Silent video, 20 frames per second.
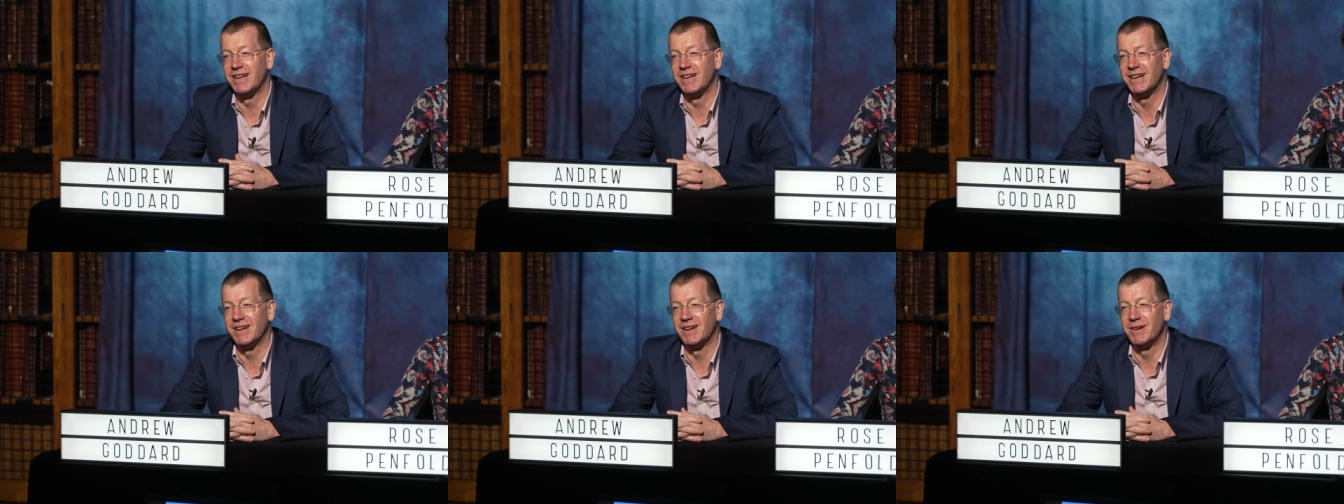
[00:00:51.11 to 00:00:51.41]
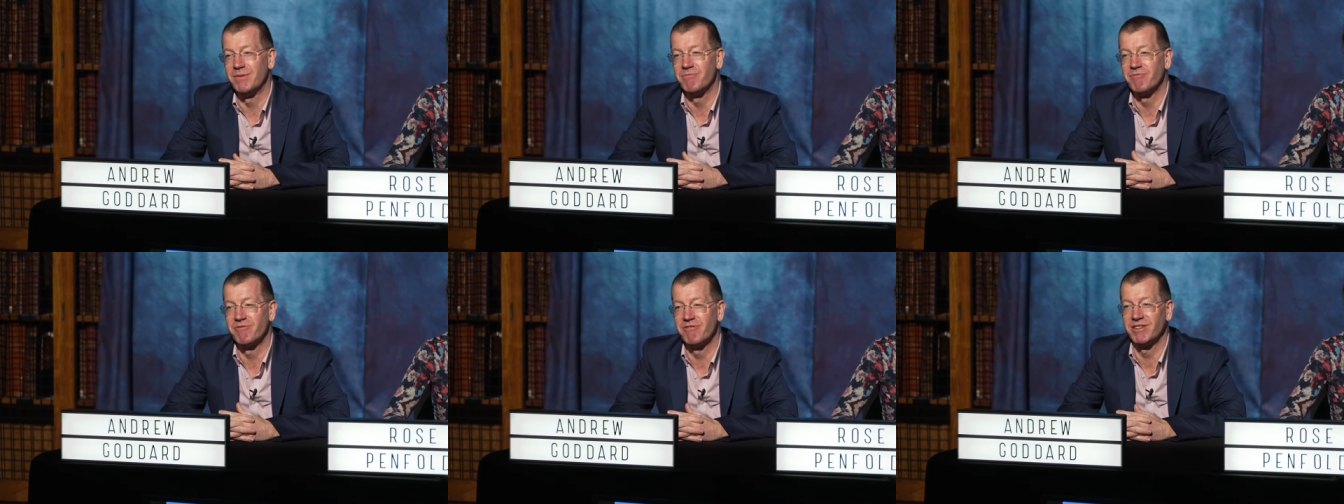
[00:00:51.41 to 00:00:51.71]

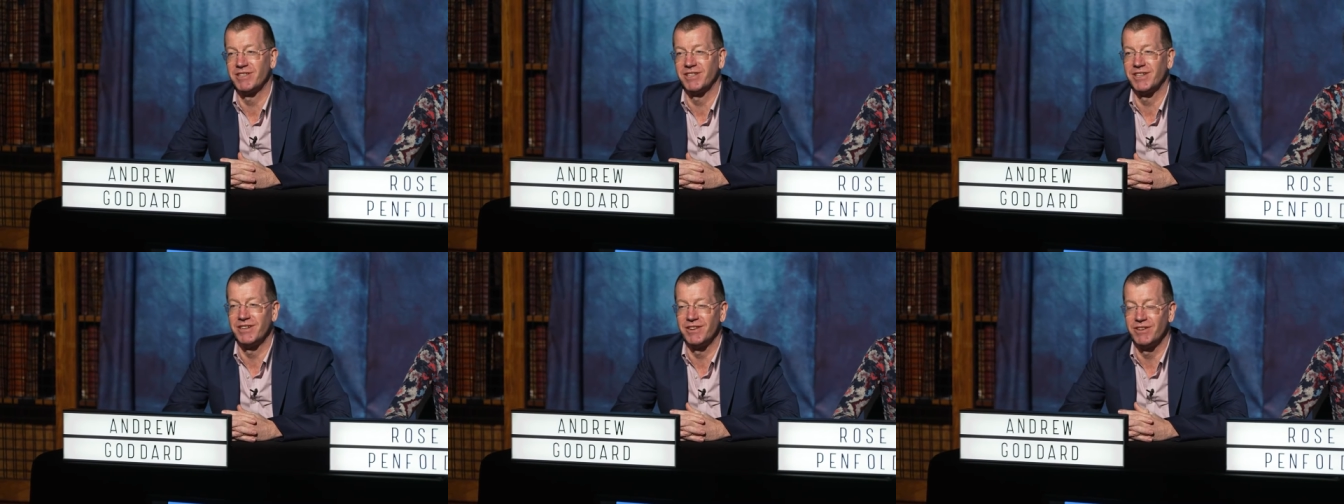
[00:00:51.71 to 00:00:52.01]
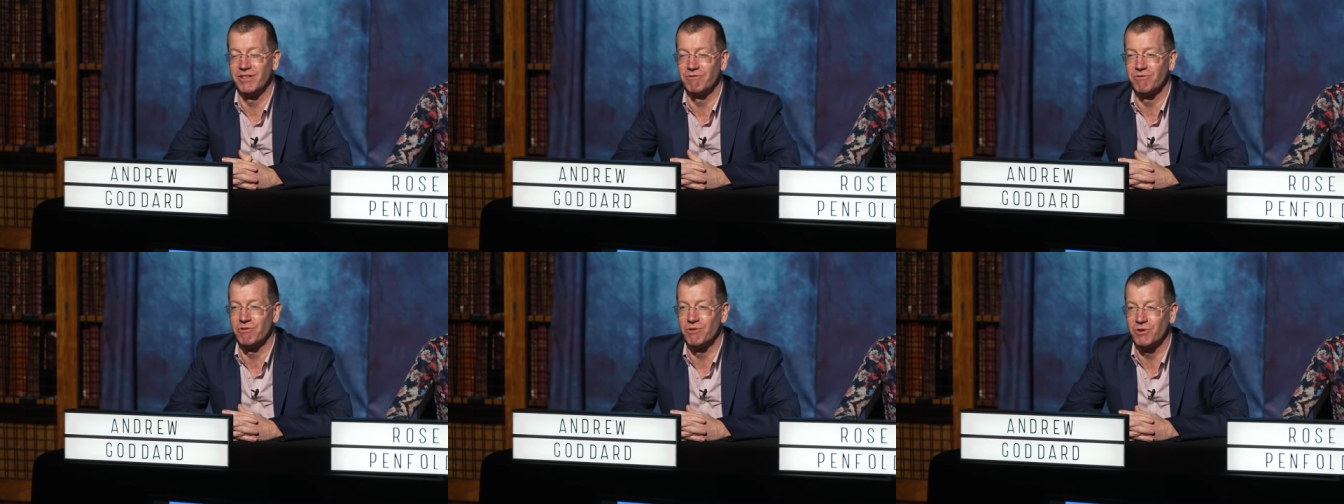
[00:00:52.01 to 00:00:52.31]
I'm president
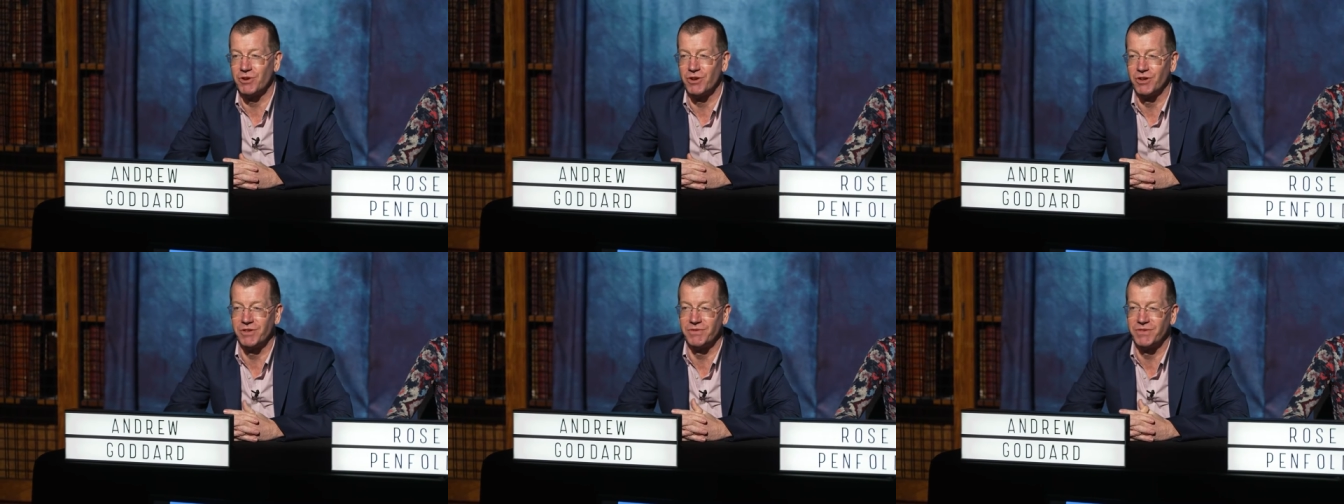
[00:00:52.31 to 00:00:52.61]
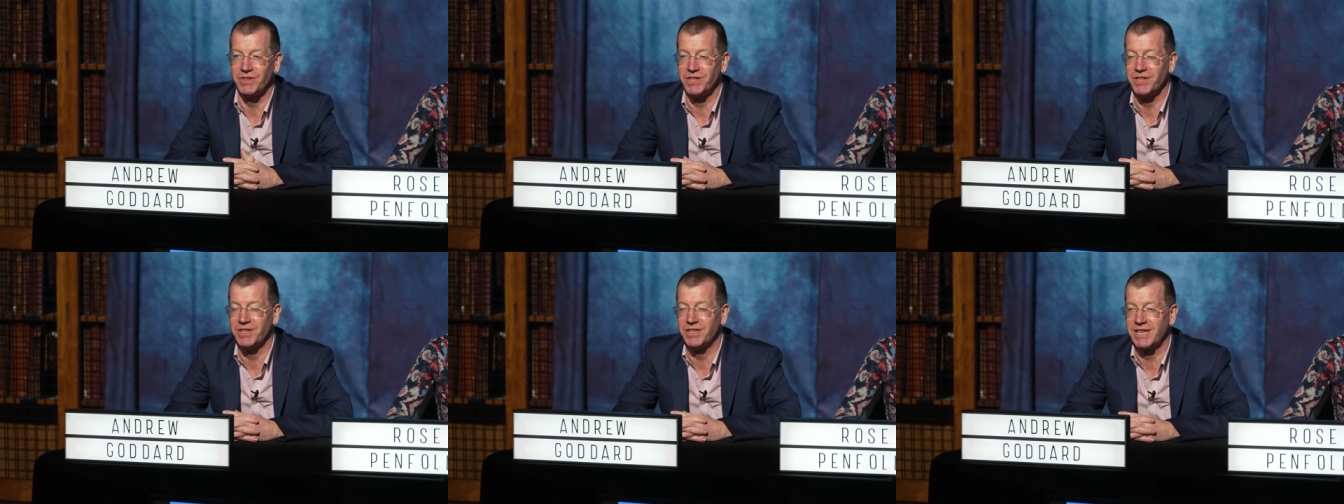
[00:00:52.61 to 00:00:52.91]
of the Royal College of
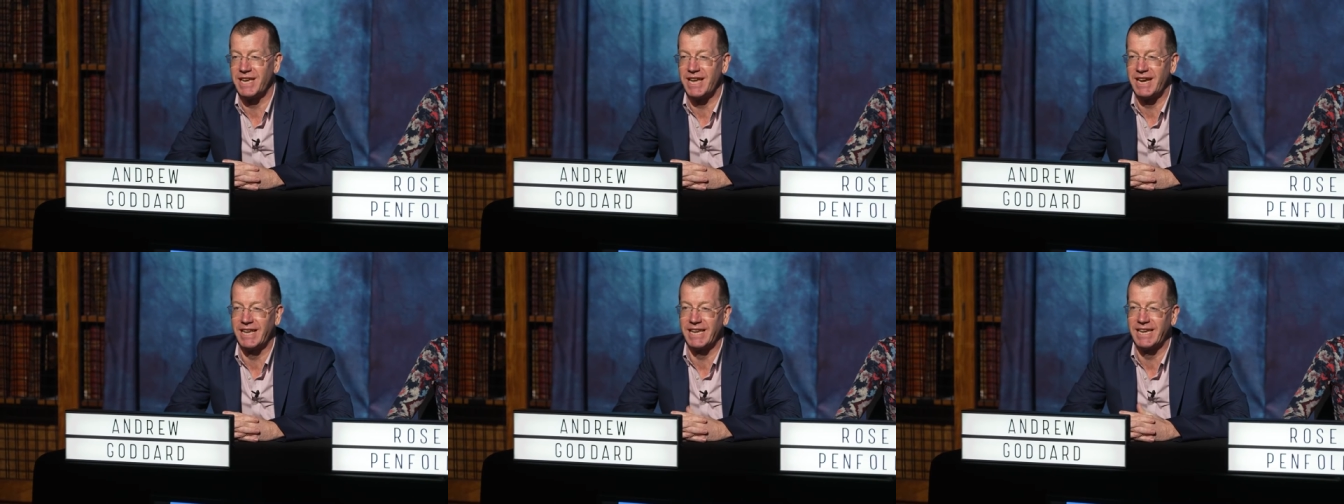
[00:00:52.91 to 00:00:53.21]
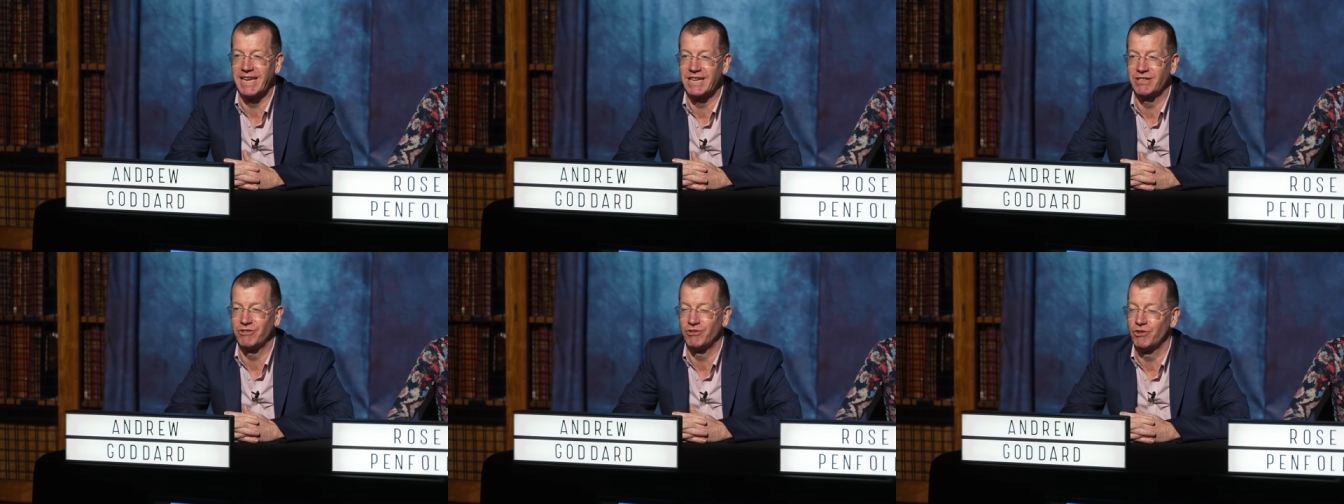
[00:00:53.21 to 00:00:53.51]
Physicians and a
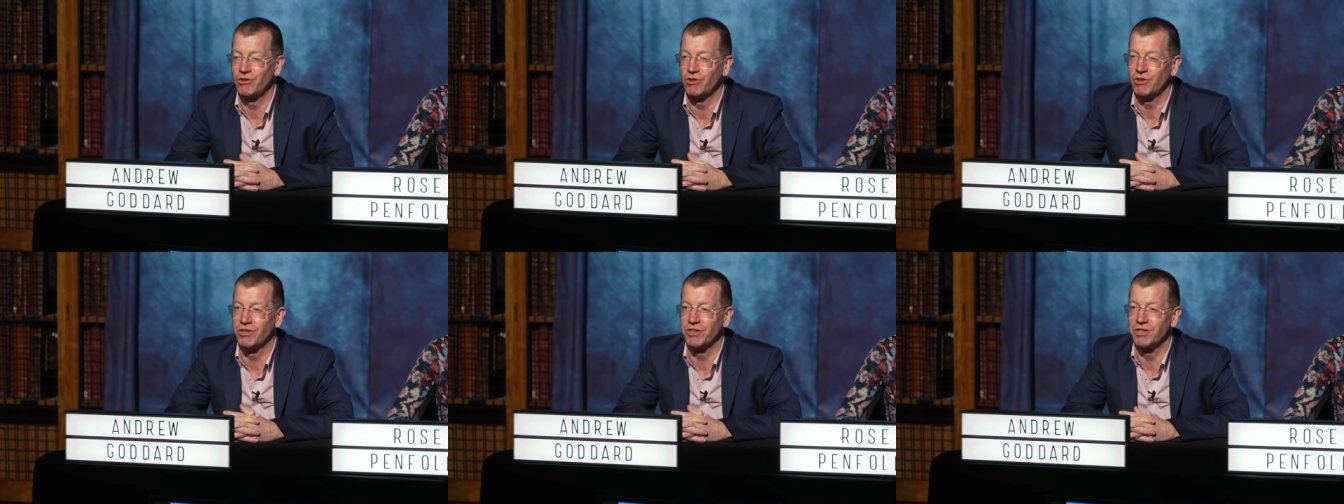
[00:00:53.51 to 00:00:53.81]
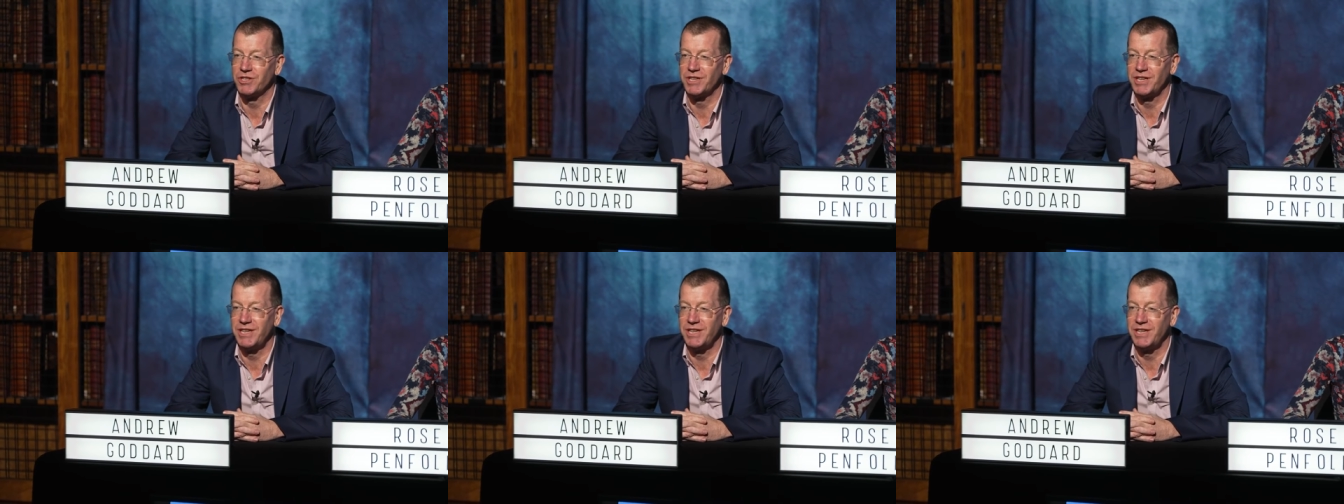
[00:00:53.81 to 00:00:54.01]
gastroenterologist